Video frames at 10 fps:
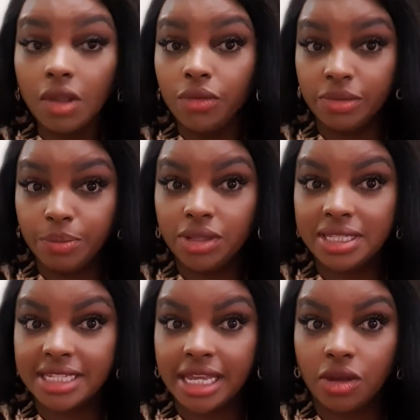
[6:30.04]
we both
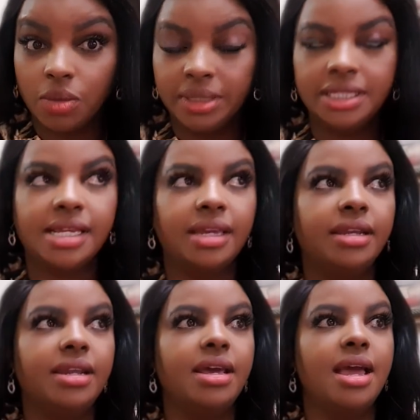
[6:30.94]
stay
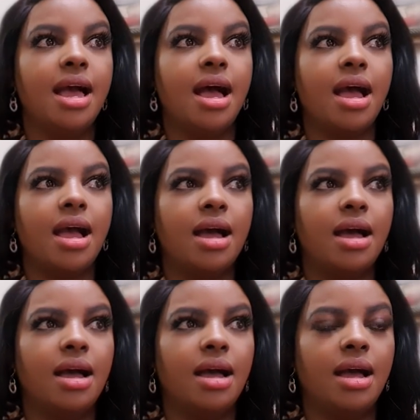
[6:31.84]
committed
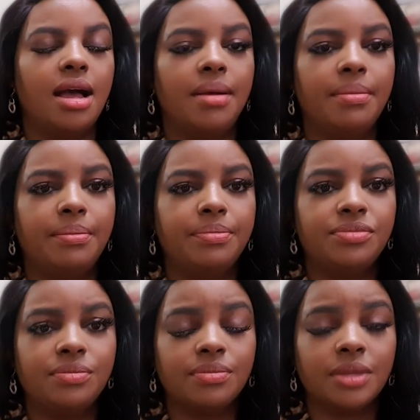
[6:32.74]
uh, um,
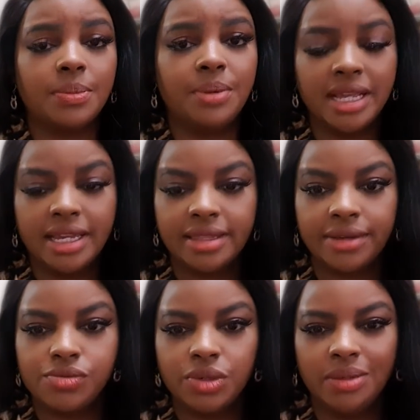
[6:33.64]
praying
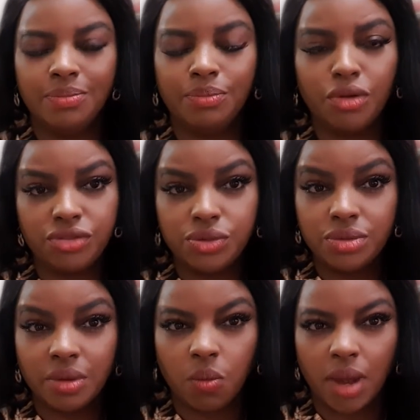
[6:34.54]
that we both do
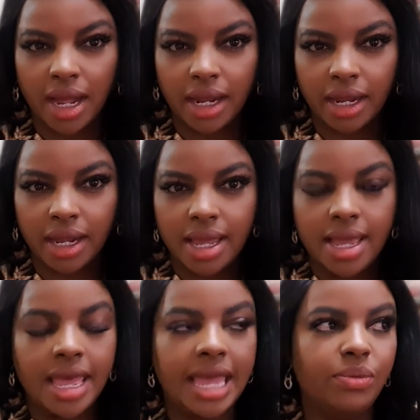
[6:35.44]
the work
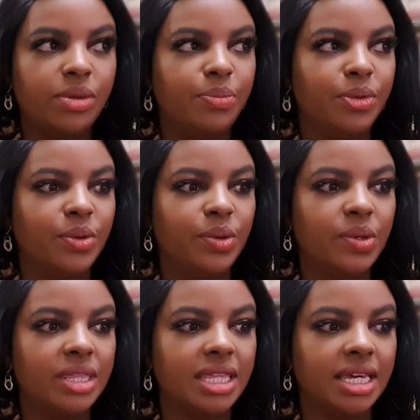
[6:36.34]
and we
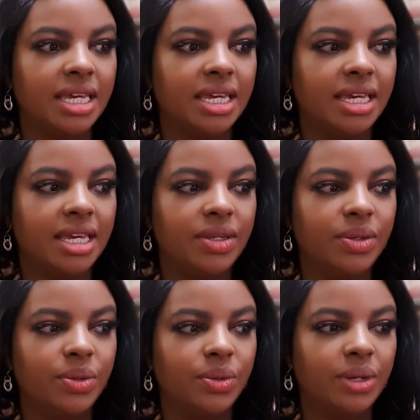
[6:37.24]
both, uh, you
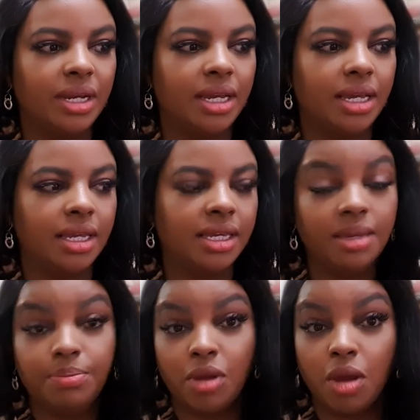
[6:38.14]
know, uh,
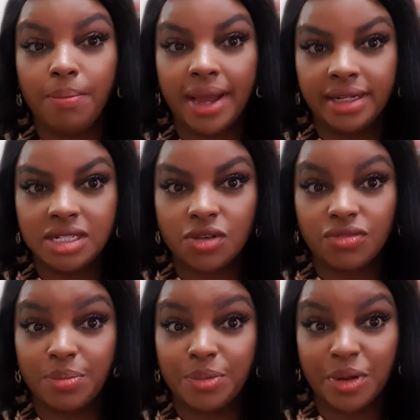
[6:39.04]
keep our part of
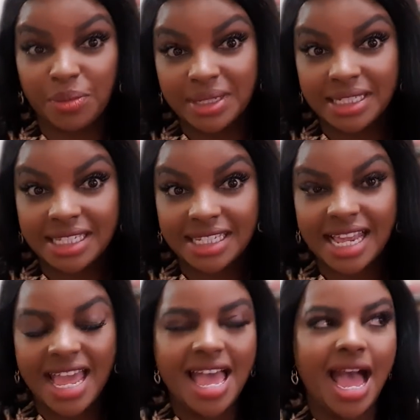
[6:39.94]
the promise.
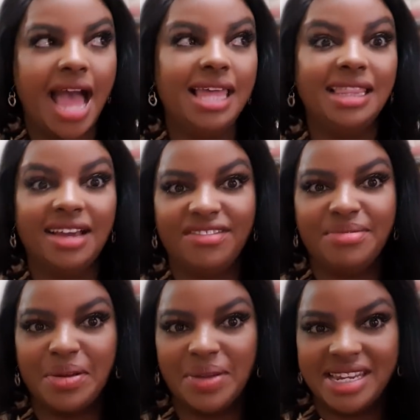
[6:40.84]
I loved
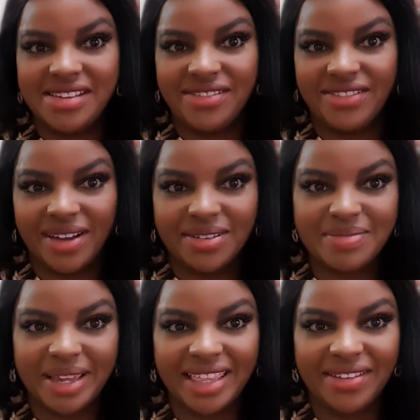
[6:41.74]
my wedding vows,
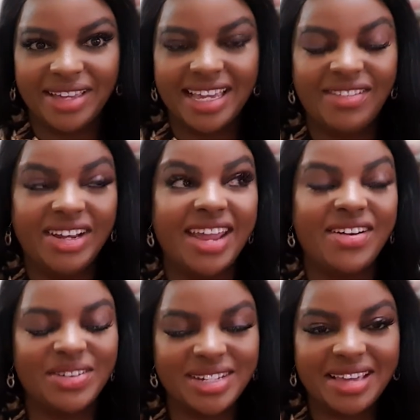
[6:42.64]
by the way. When I
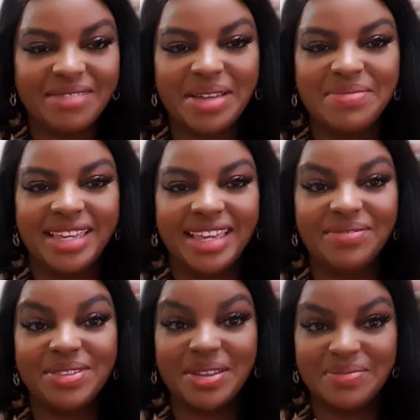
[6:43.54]
wrote them, I became
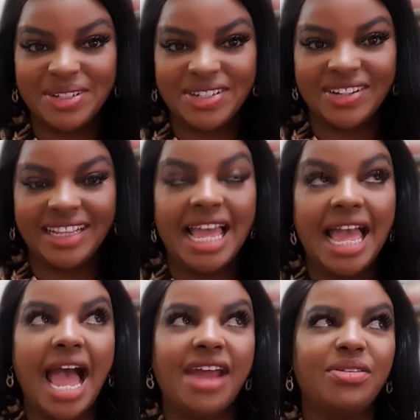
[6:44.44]
so emotional.
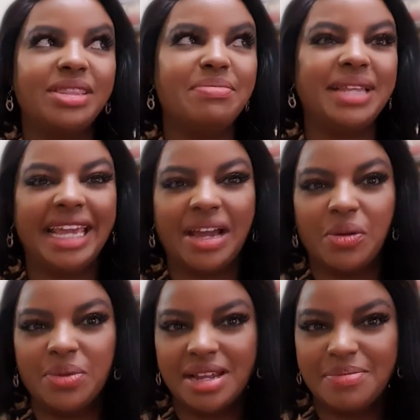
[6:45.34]
I wrote them like a
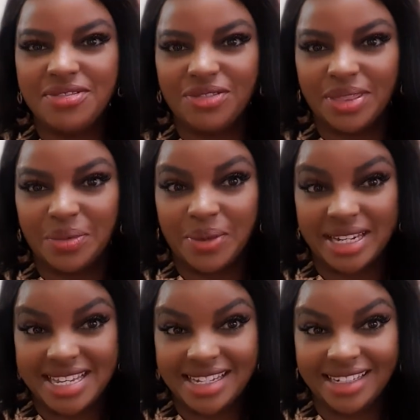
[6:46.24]
week before the
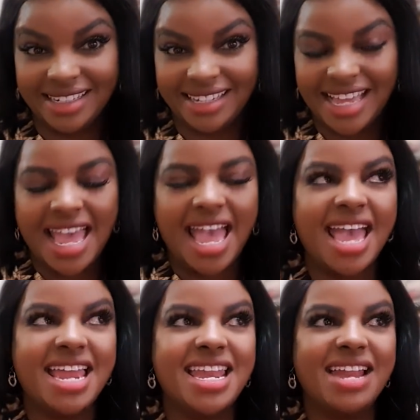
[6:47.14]
wedding.
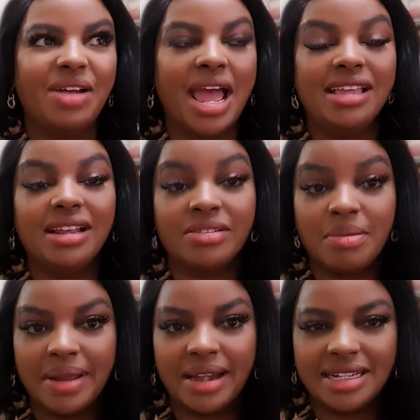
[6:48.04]
And I
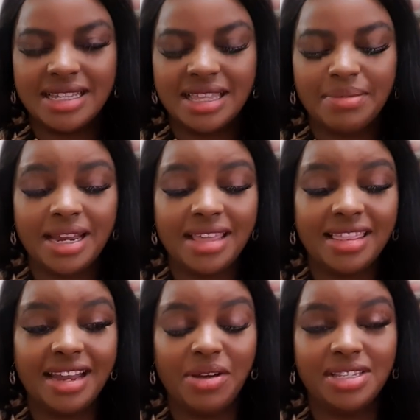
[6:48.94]
remember writing them, and I,
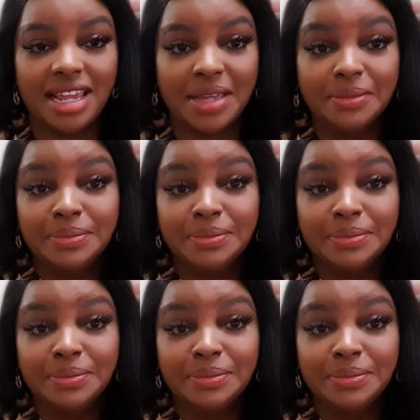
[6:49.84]
then I was like,